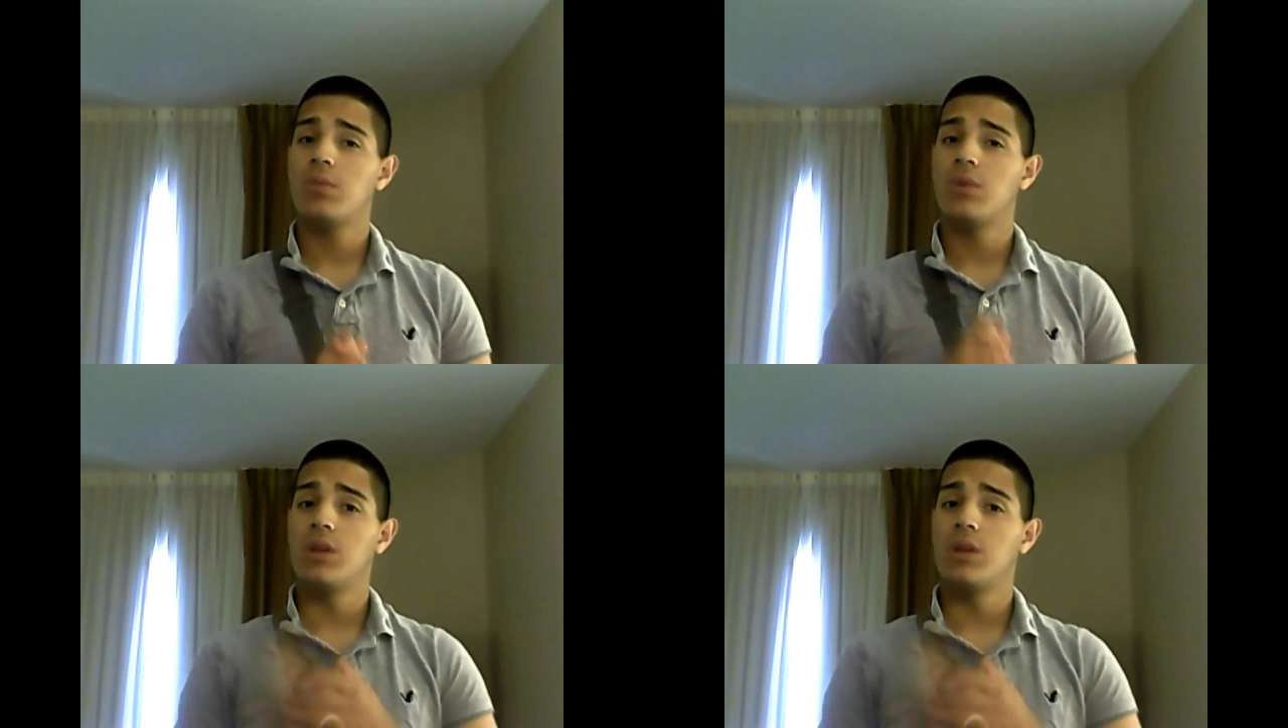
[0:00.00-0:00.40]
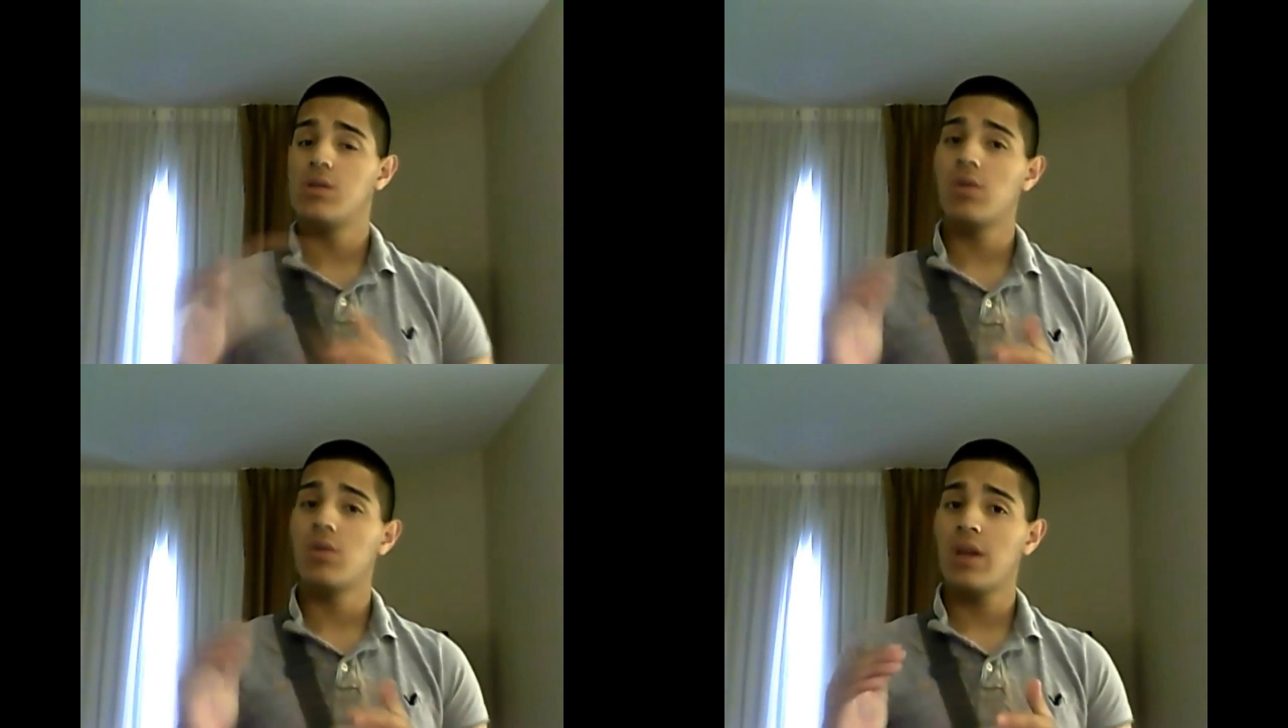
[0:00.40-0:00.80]
put his or
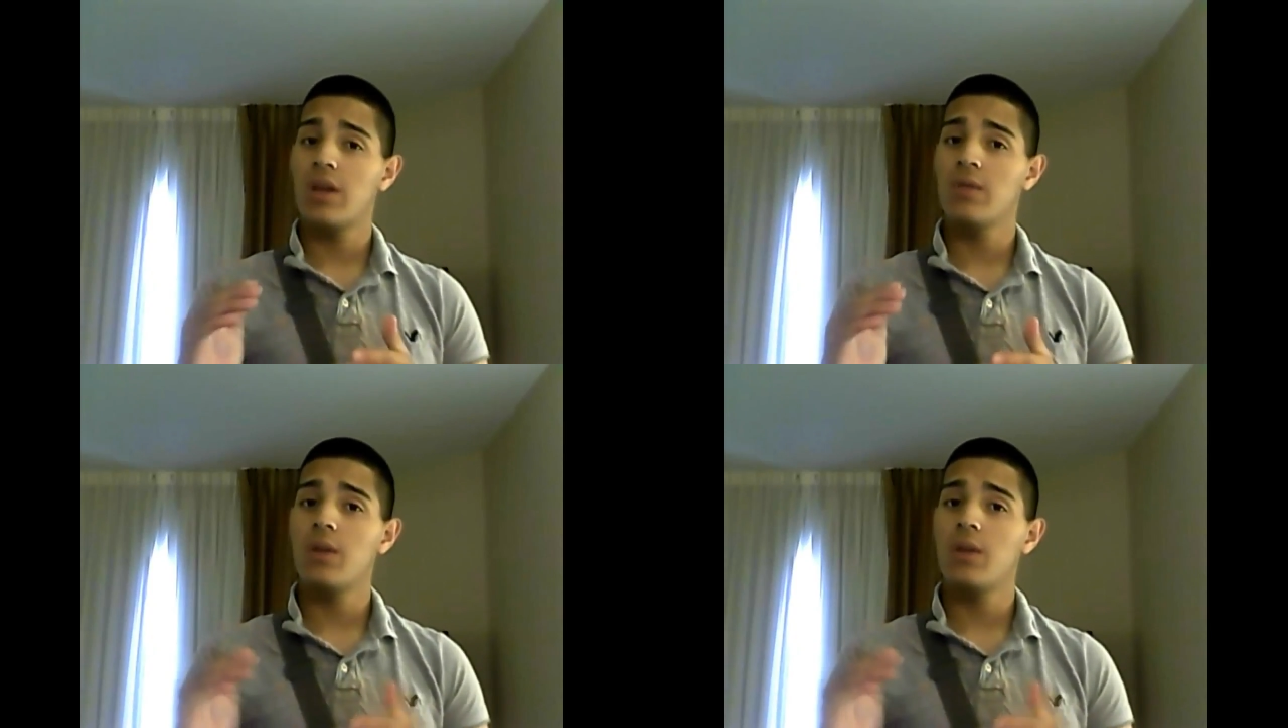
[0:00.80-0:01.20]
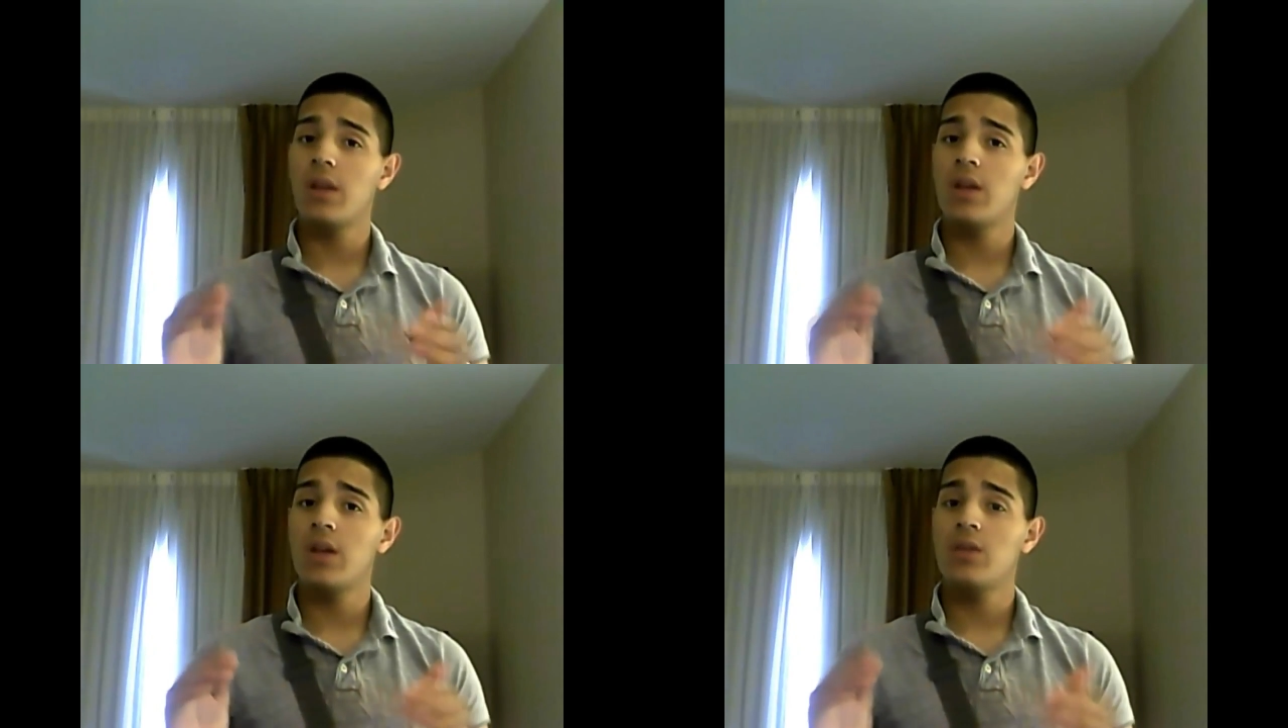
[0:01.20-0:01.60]
her life on the
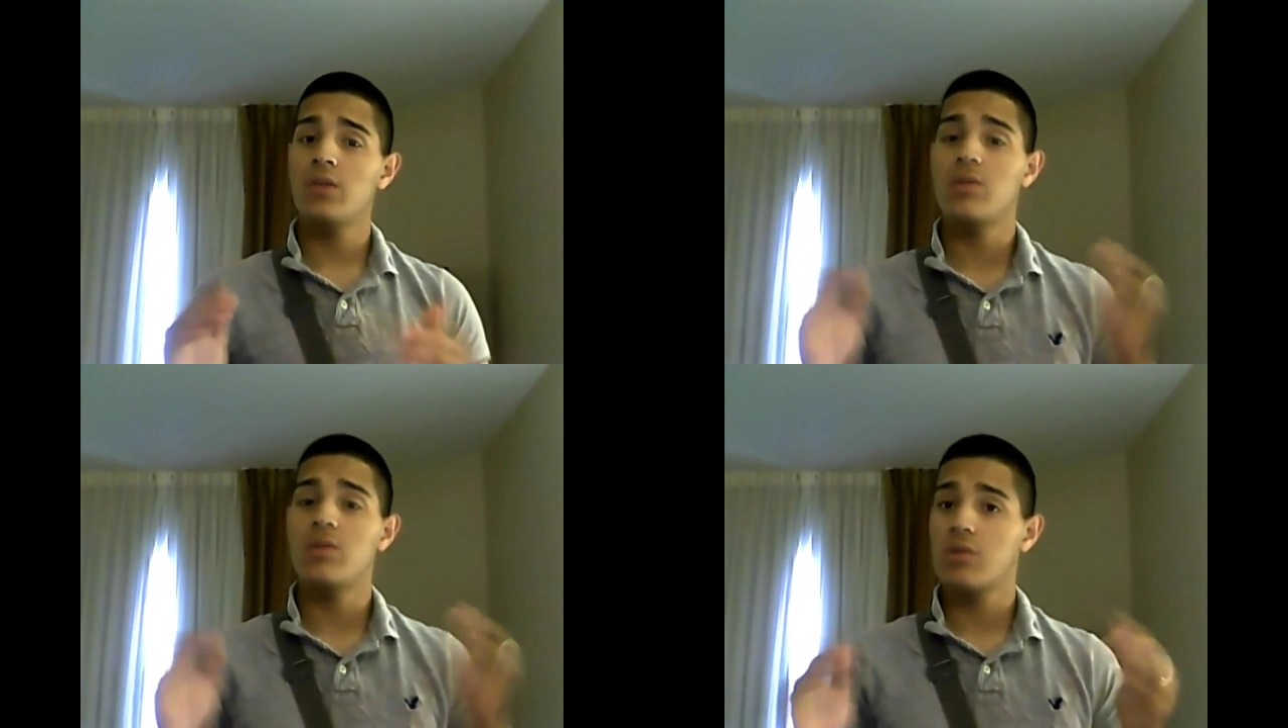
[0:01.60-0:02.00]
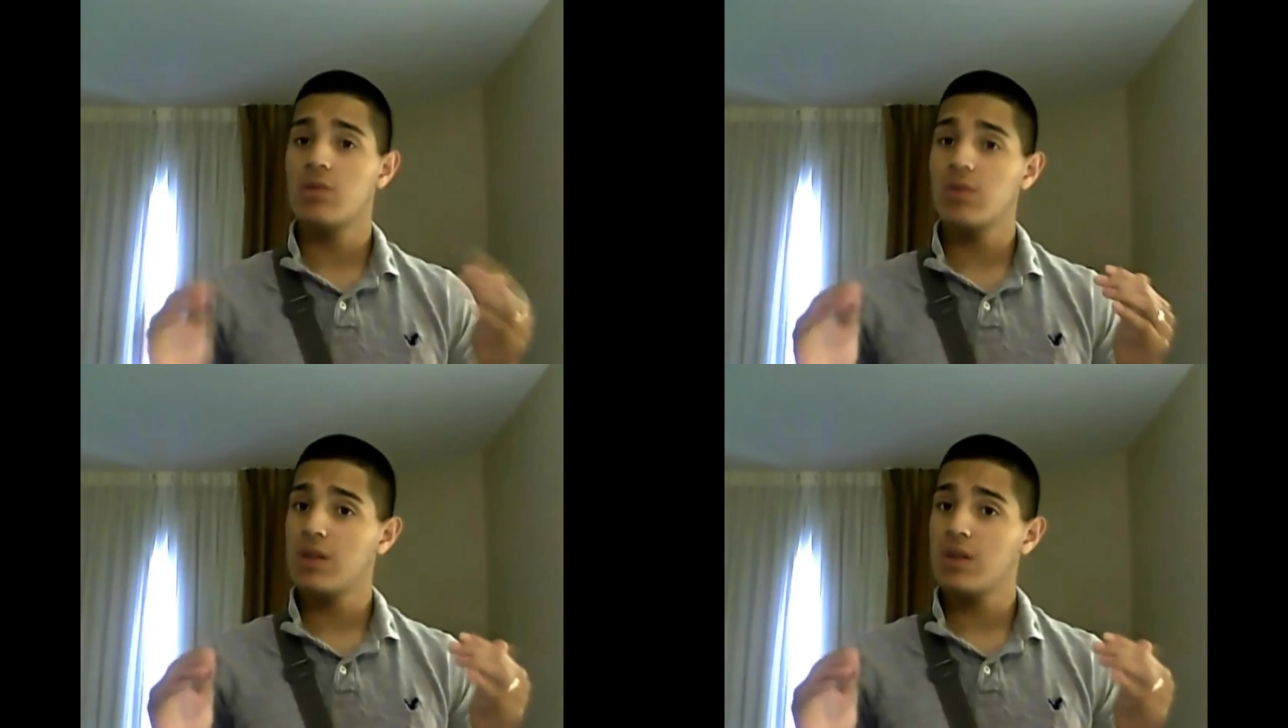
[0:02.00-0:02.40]
line to serve the
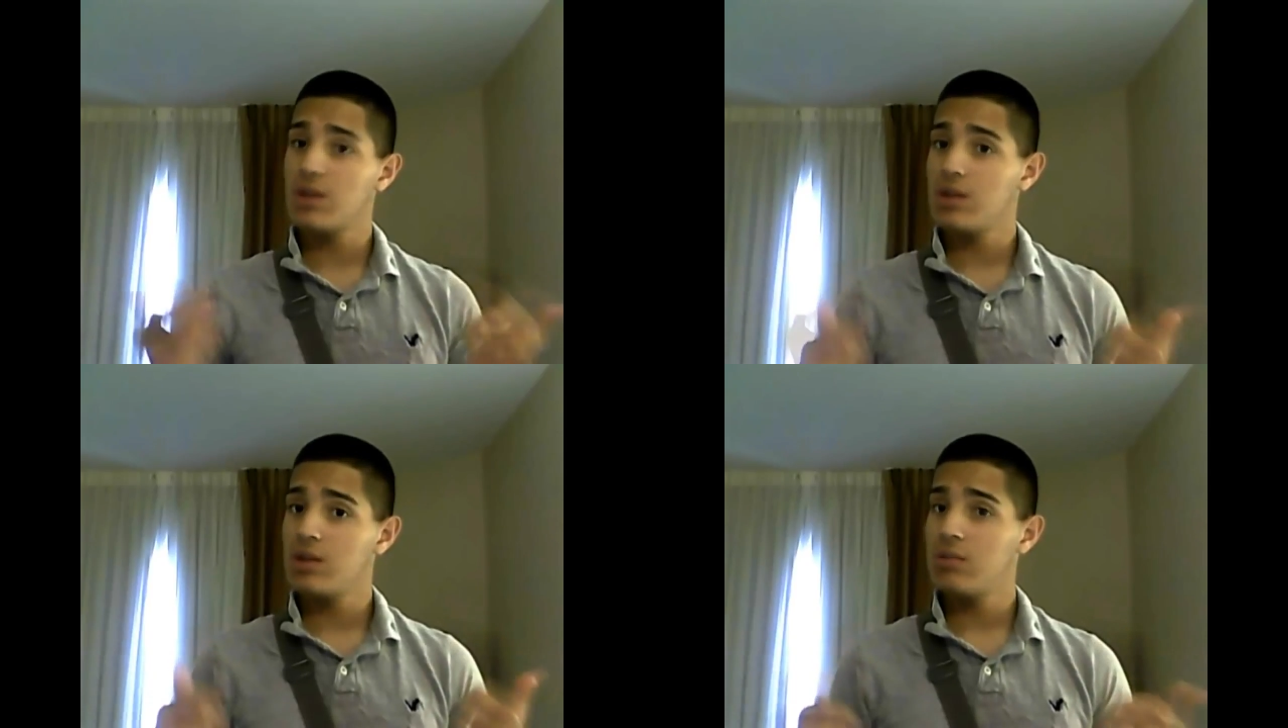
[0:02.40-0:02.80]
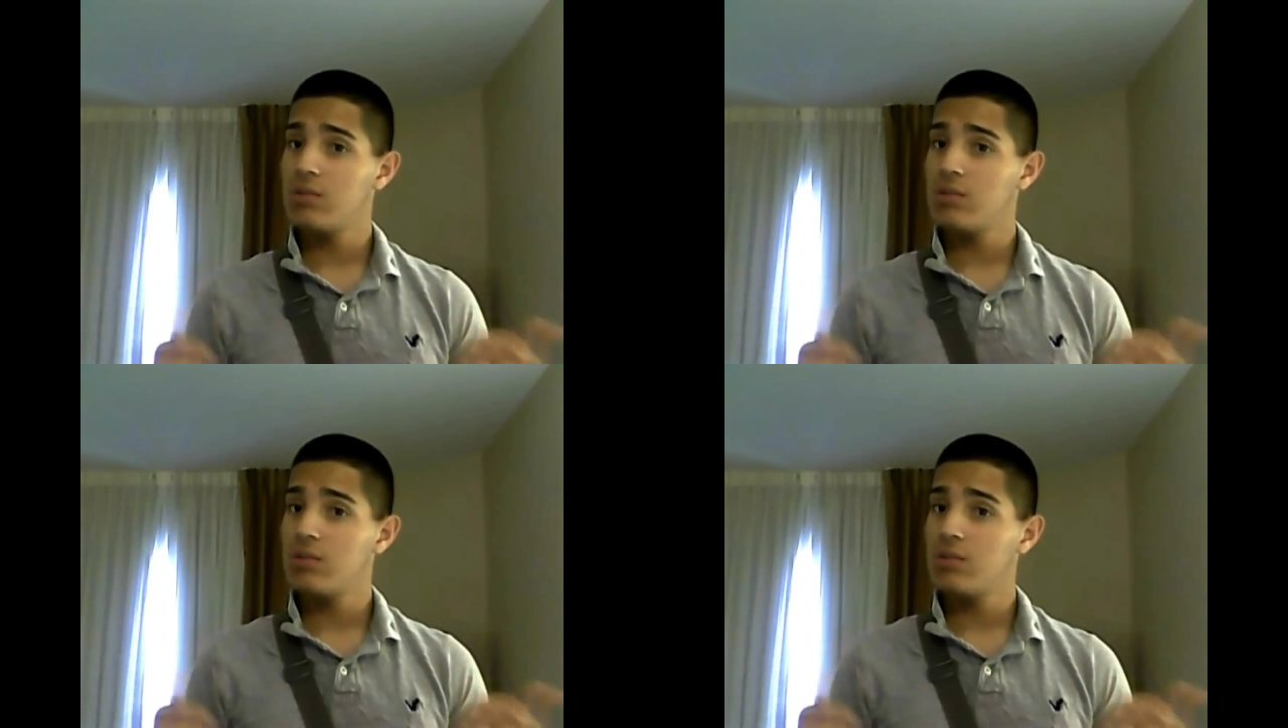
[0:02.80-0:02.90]
United States?